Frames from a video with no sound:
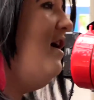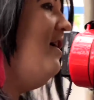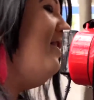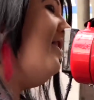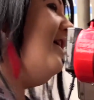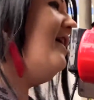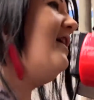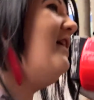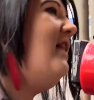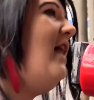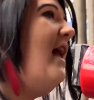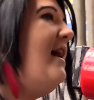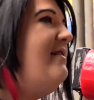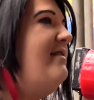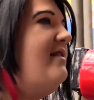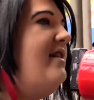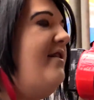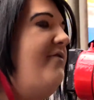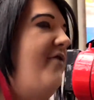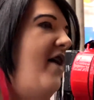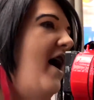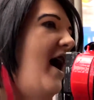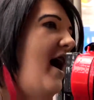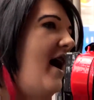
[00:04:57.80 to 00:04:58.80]
The class
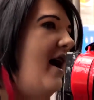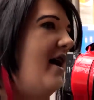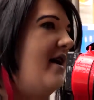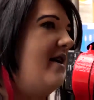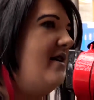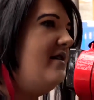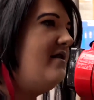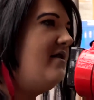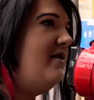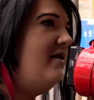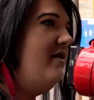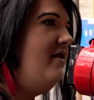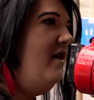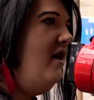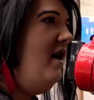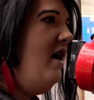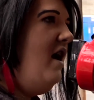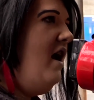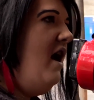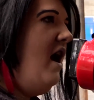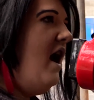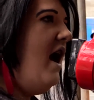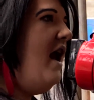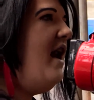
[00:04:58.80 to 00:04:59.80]
divide.
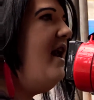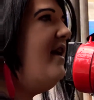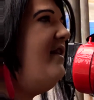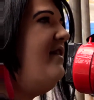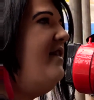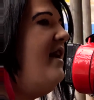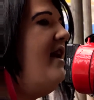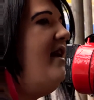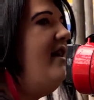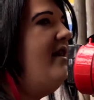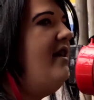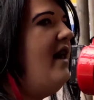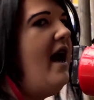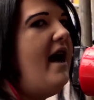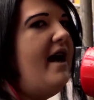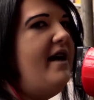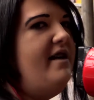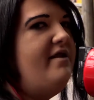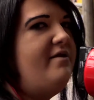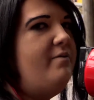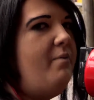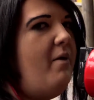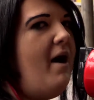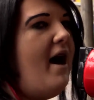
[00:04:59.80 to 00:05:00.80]
And I think that
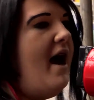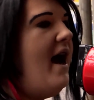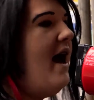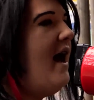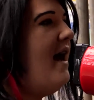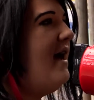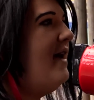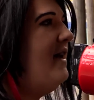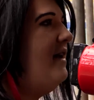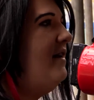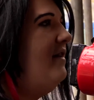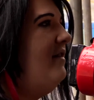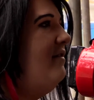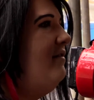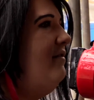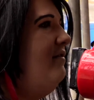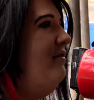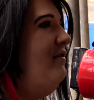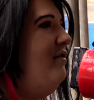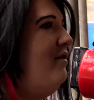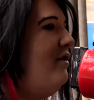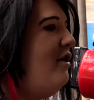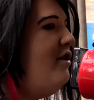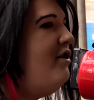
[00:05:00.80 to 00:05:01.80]
is why
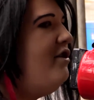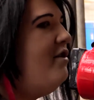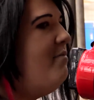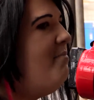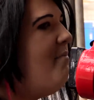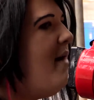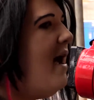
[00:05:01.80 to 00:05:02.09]
London